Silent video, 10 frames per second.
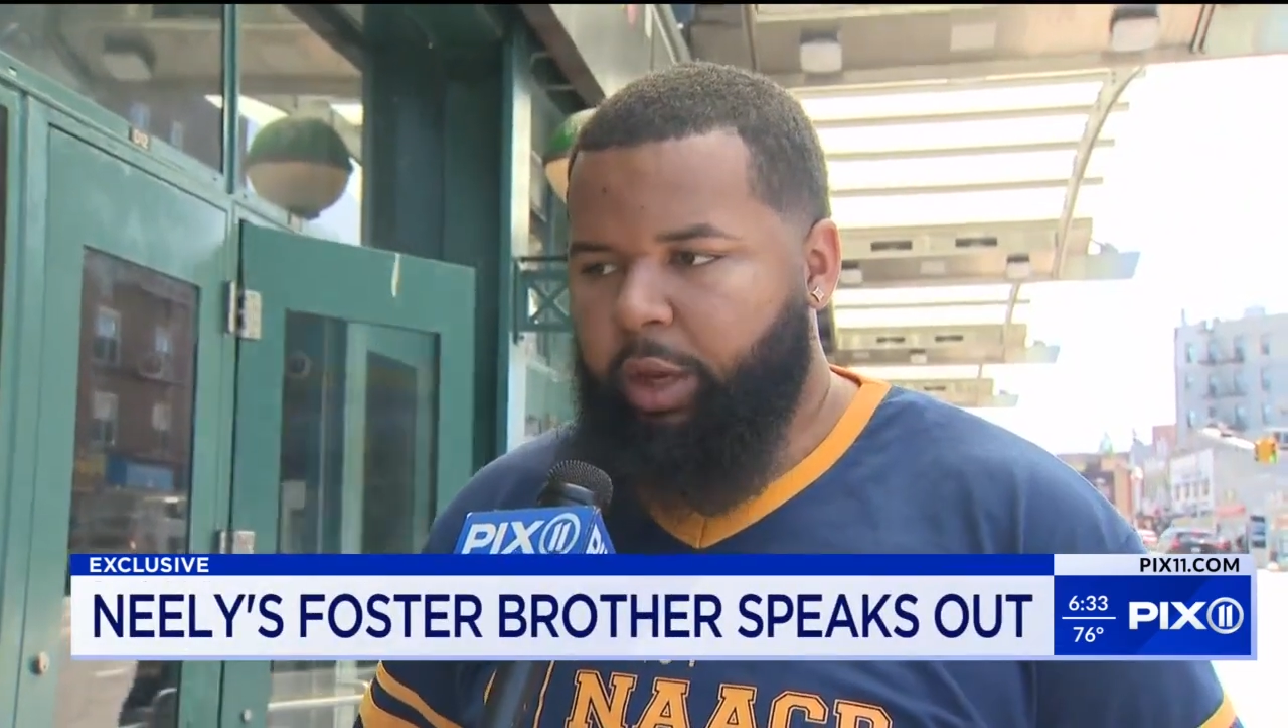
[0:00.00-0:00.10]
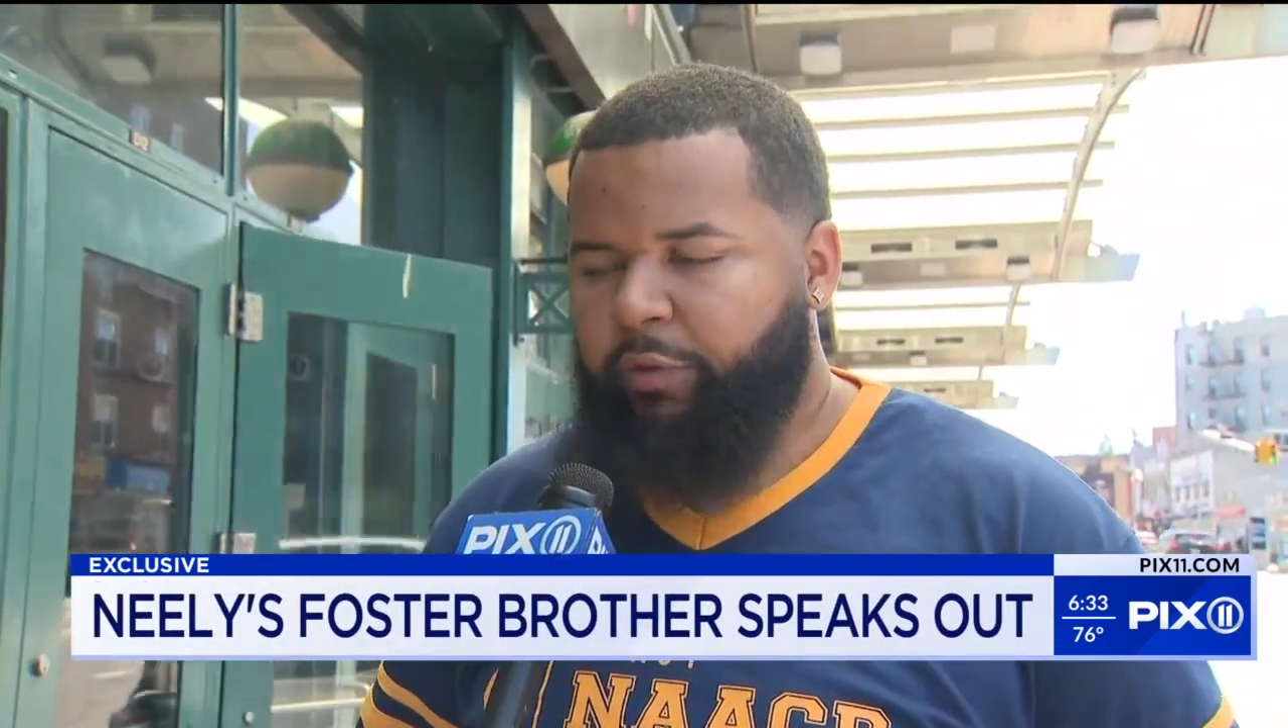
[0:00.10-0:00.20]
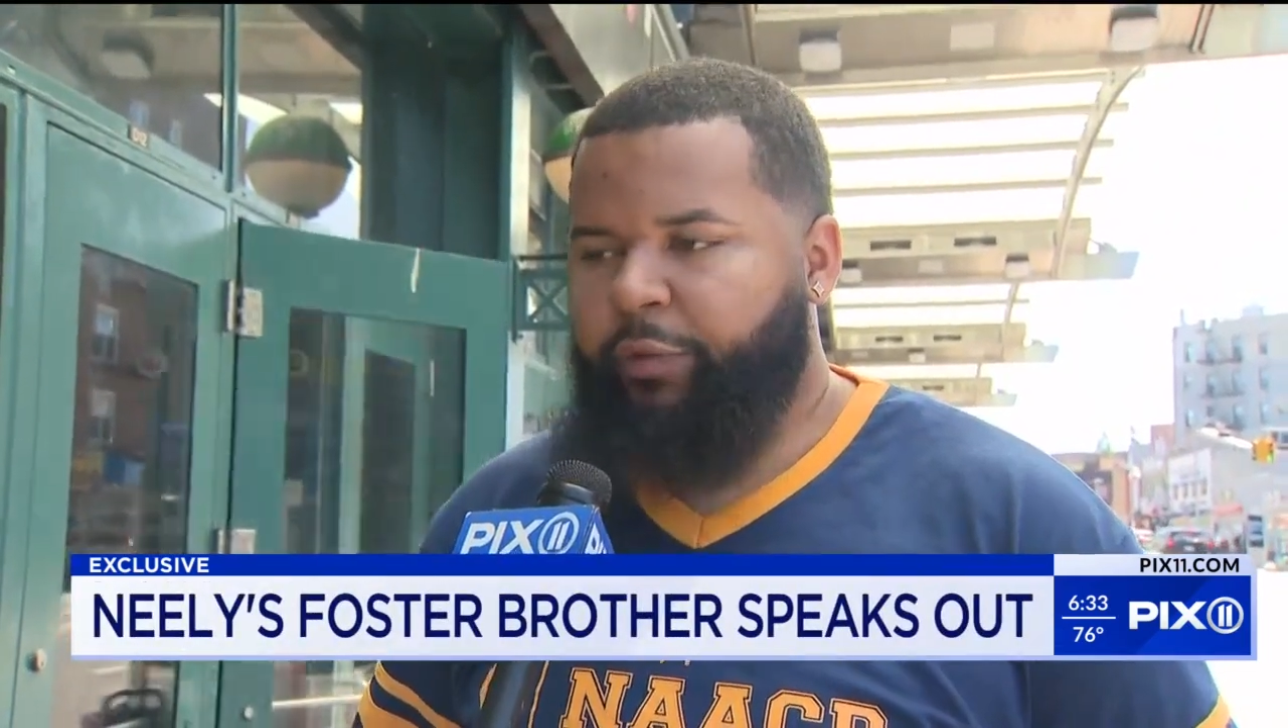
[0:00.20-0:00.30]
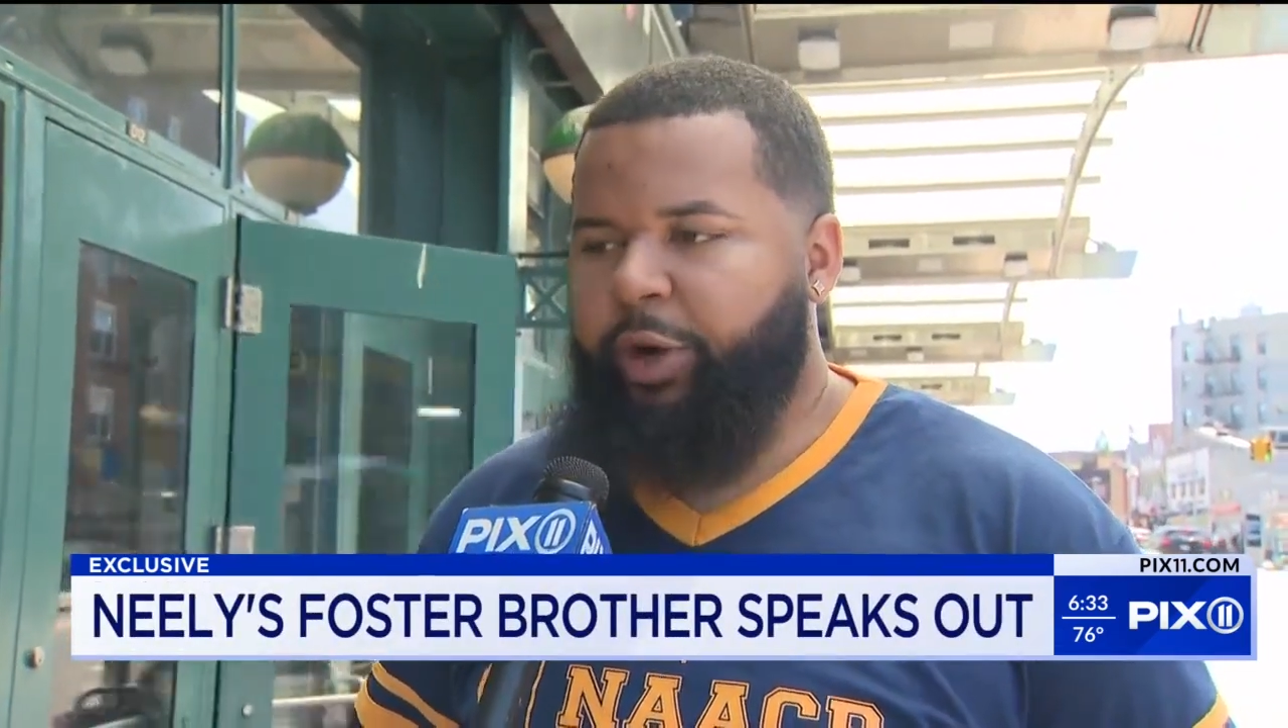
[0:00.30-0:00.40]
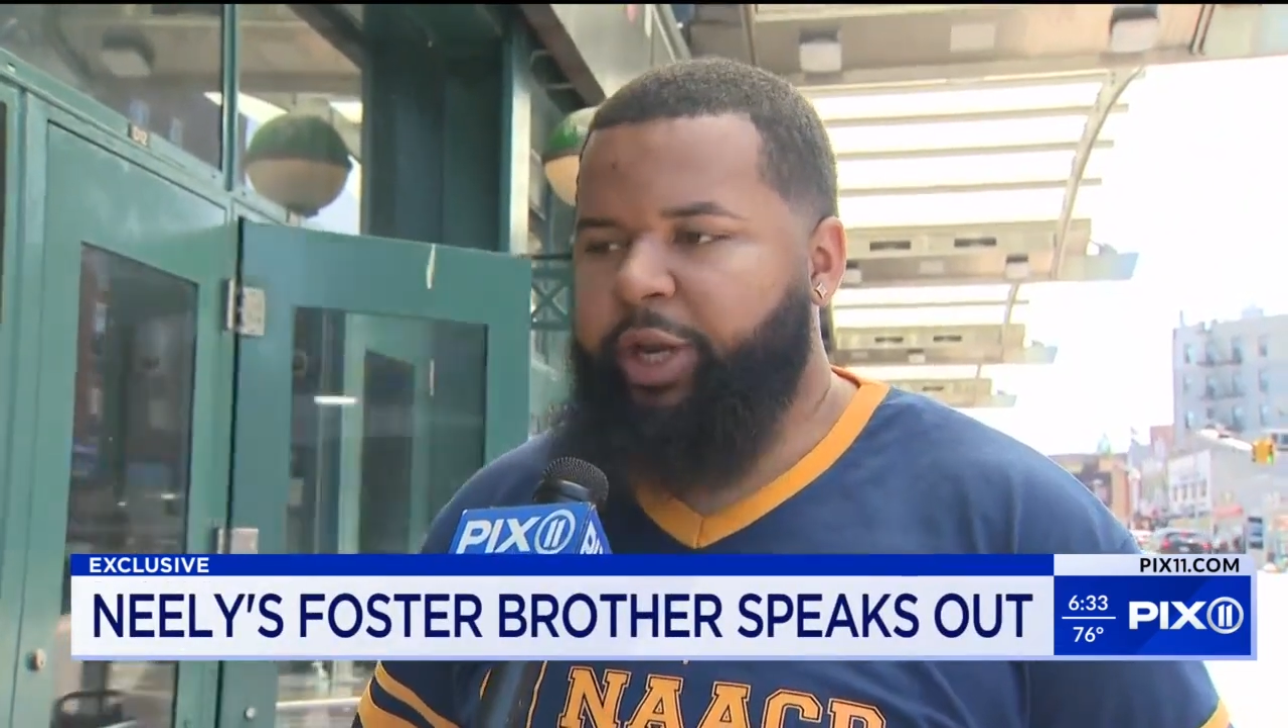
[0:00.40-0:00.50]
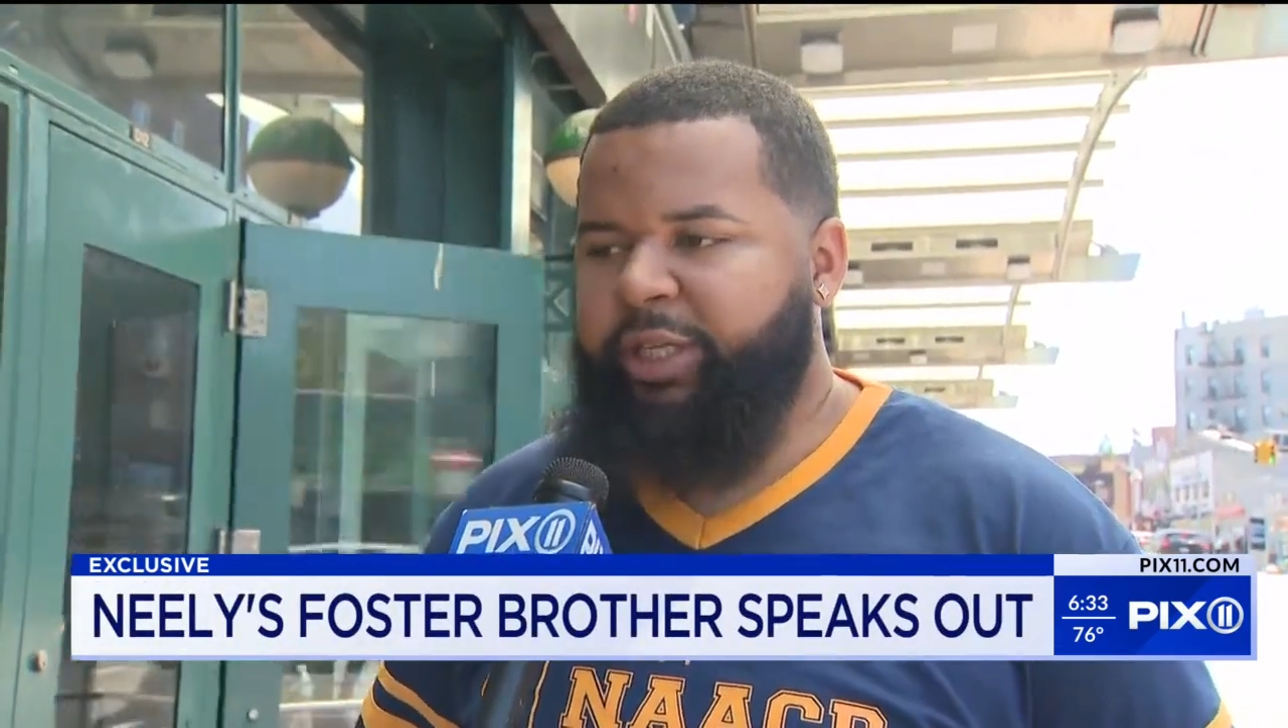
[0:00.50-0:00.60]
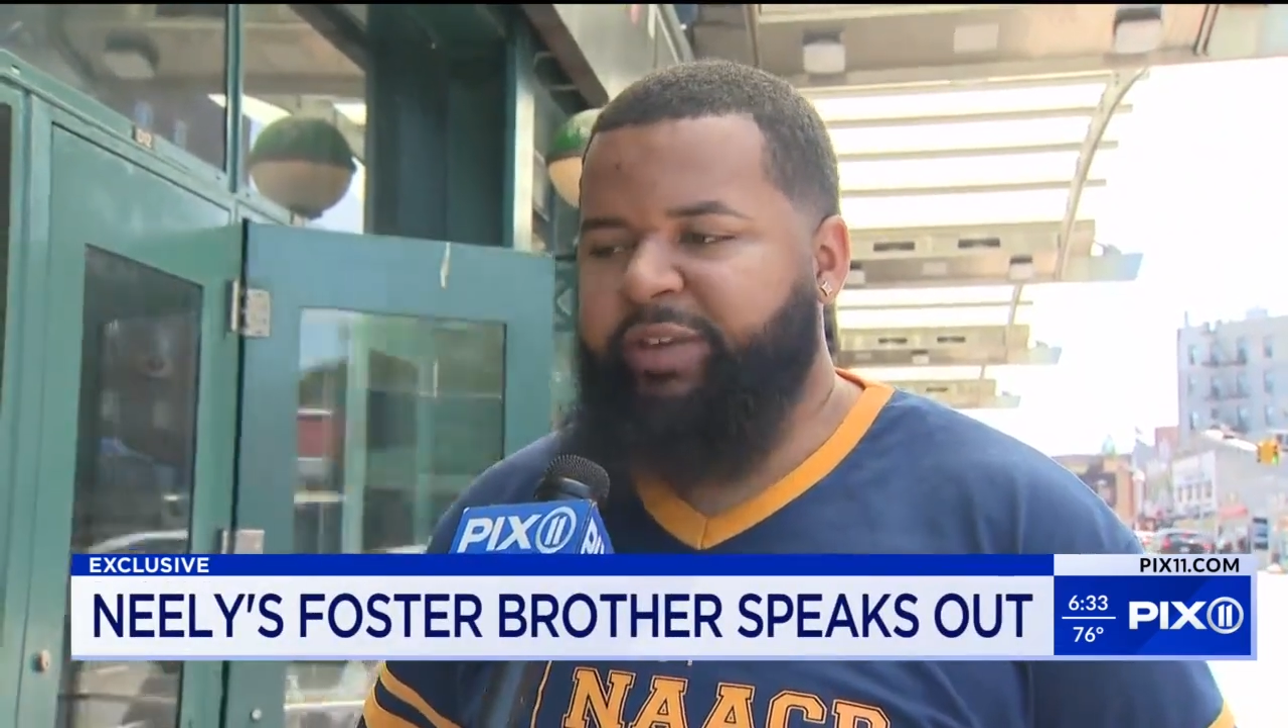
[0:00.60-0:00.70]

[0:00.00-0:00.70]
four years